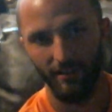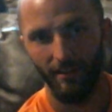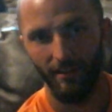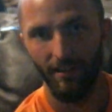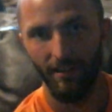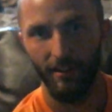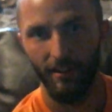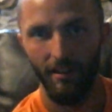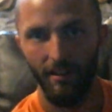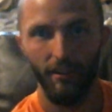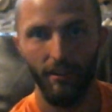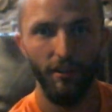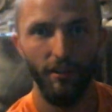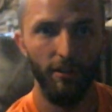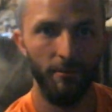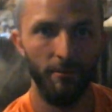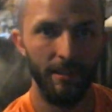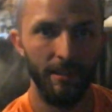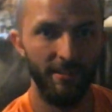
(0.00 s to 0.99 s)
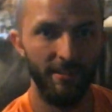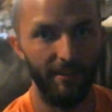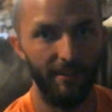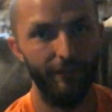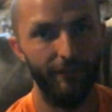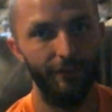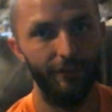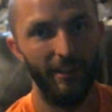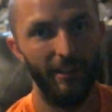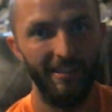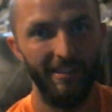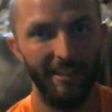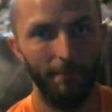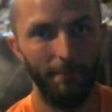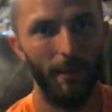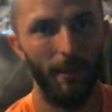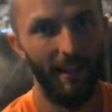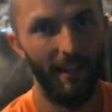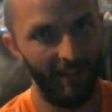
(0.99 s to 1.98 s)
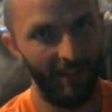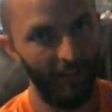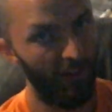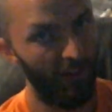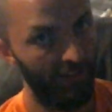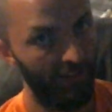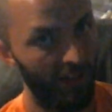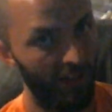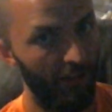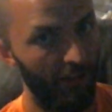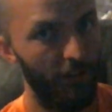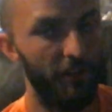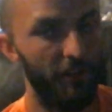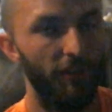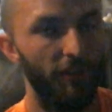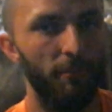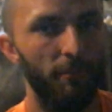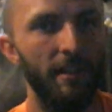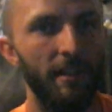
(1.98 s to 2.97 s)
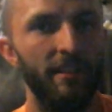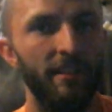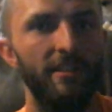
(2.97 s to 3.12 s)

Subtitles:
humans inflicting pain on other humans.